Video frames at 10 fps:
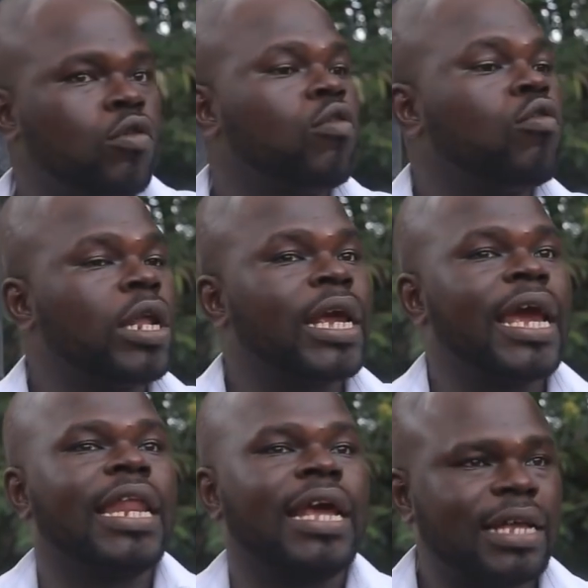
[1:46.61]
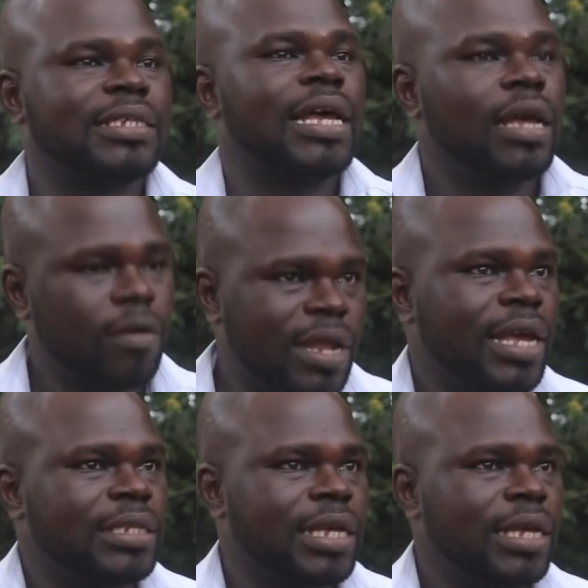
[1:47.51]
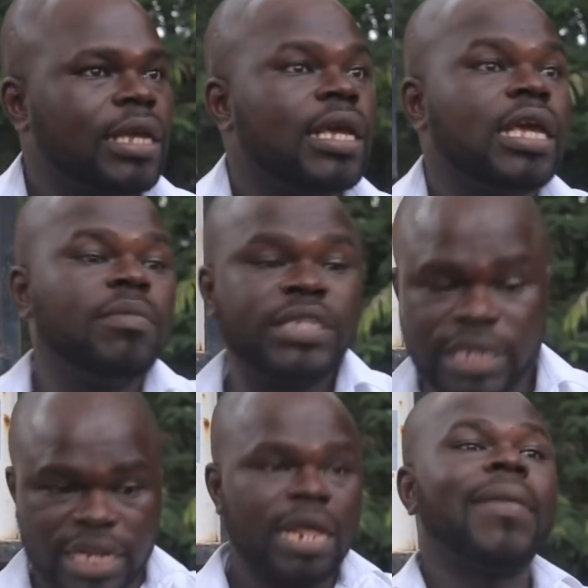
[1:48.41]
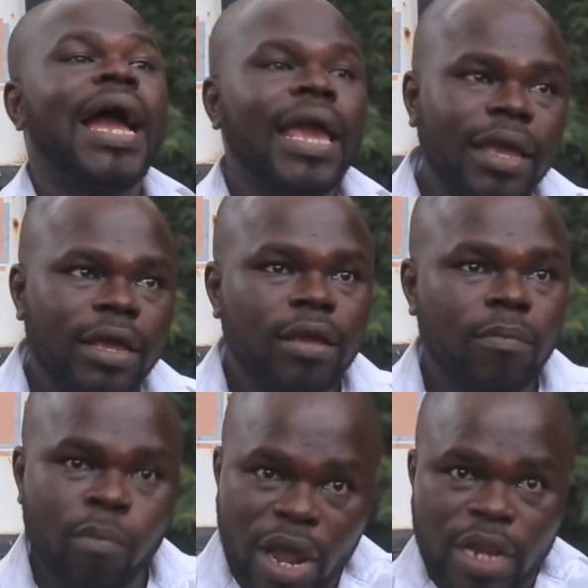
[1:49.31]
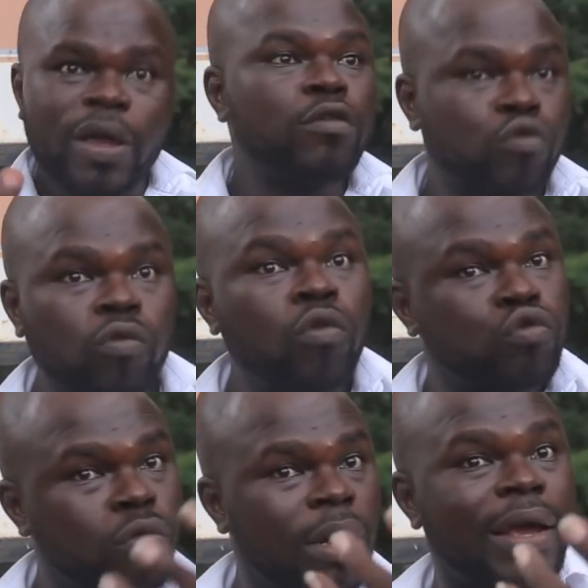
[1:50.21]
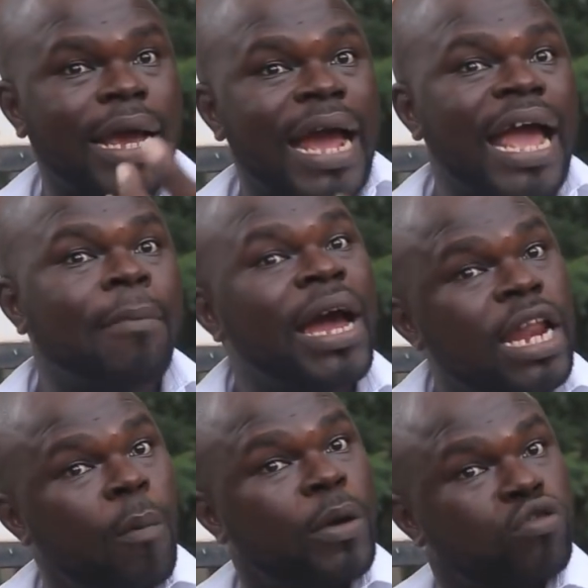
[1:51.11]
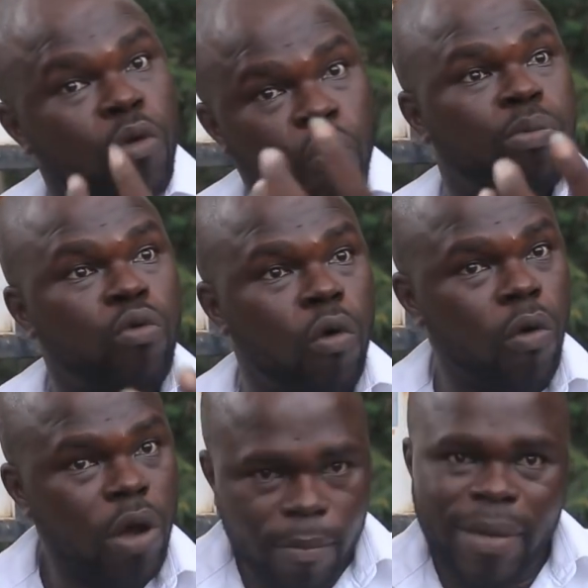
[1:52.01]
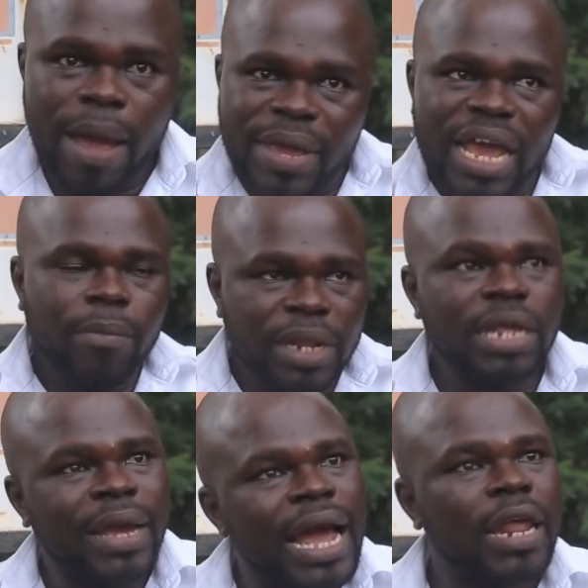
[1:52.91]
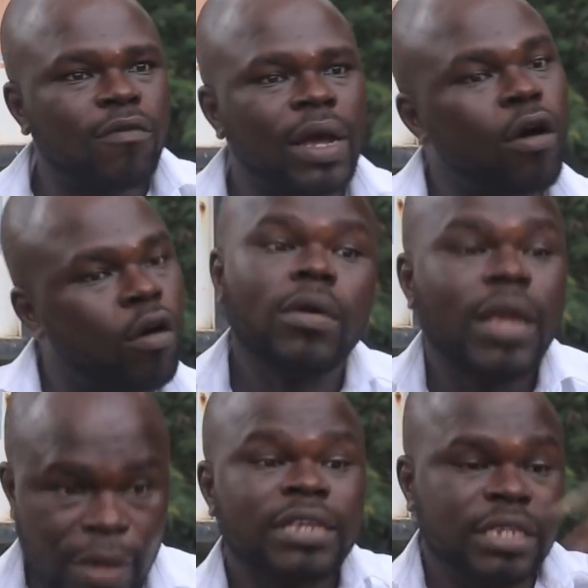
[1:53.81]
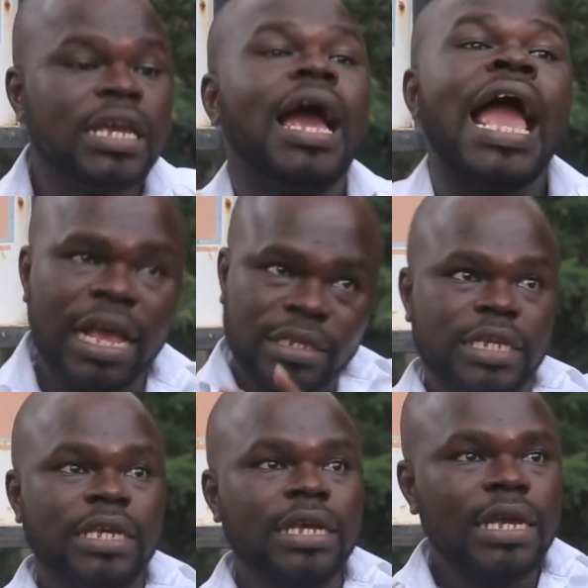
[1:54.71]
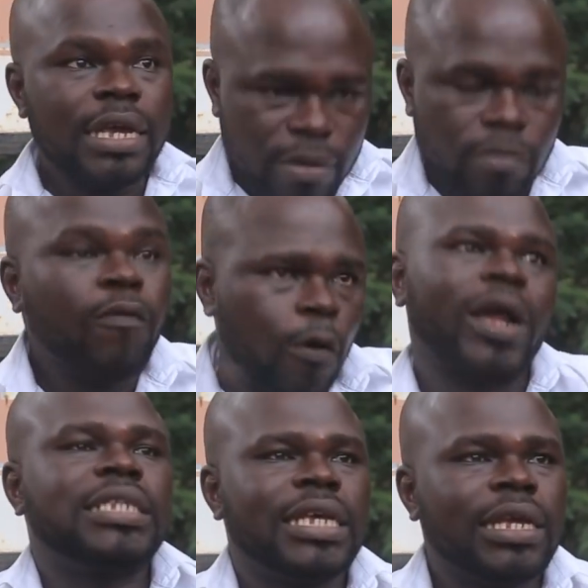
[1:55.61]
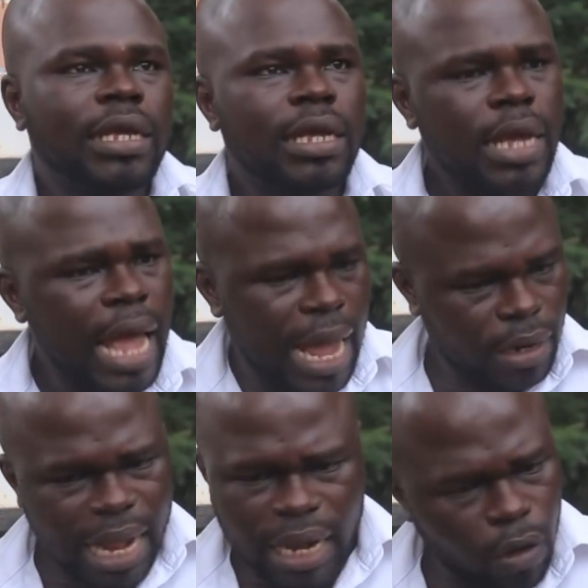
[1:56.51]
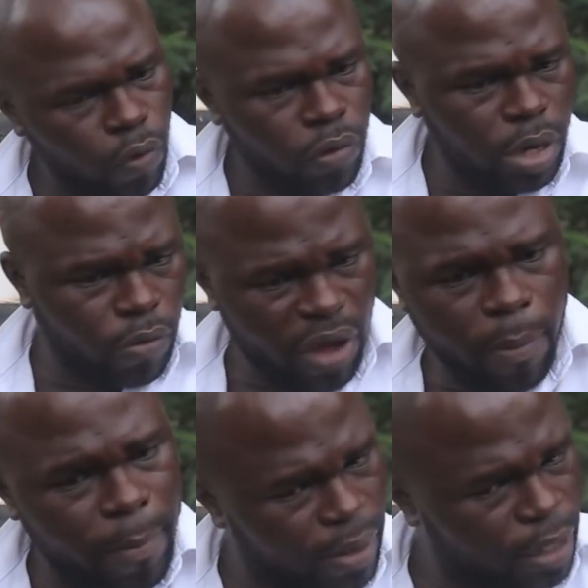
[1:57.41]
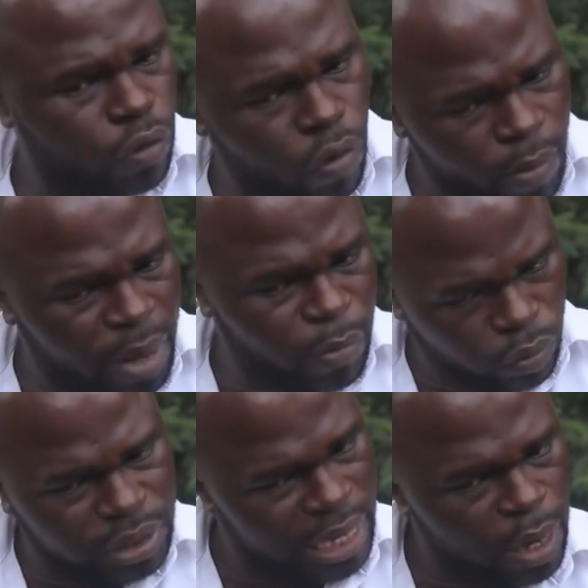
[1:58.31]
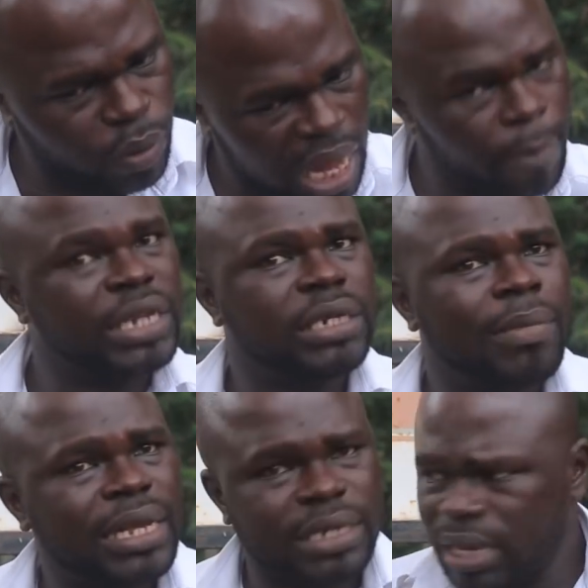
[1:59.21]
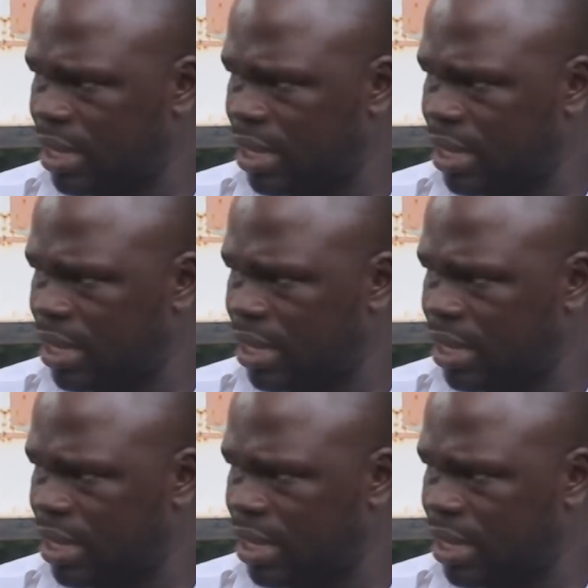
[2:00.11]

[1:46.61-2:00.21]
Oh, no, again, Cassa. What I say. A mistake, my boy. Boy, the way in school now, your guy, a man, I'm pursuing repoo. By me and Madame Gale when I come. See, and see, forget it. Dana, oh, new Yabeman, that's all my moon say, old time, she bass.